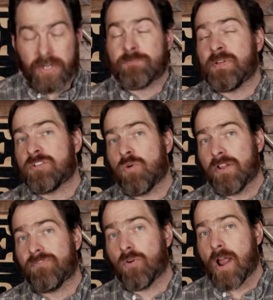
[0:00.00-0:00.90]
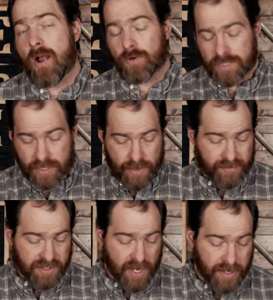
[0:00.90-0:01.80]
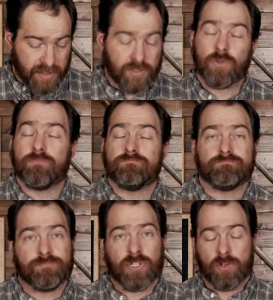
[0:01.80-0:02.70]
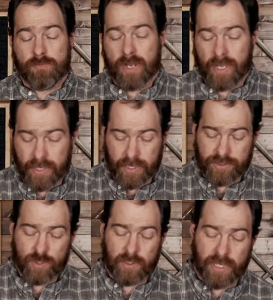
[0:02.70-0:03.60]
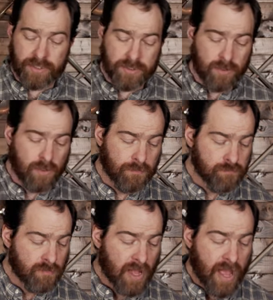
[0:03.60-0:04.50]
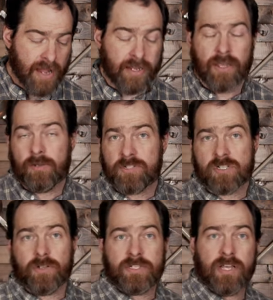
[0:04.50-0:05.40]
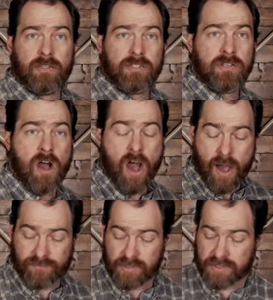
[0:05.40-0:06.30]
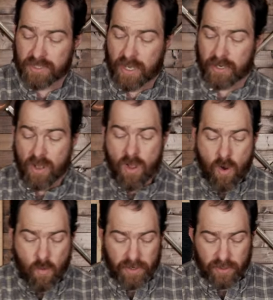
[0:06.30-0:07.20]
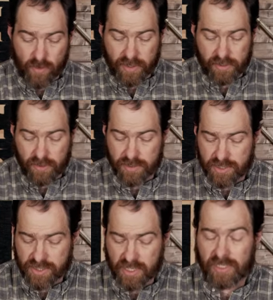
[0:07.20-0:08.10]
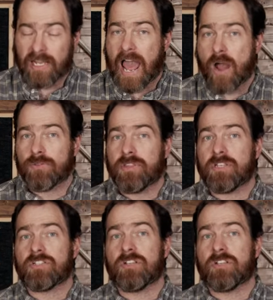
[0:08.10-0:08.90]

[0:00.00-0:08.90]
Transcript: right, it's been 24 hours. I've decided to pull out my Jewel Ice Duo. And again, I'm just going to take this off to the side. What you're going to do is just allow this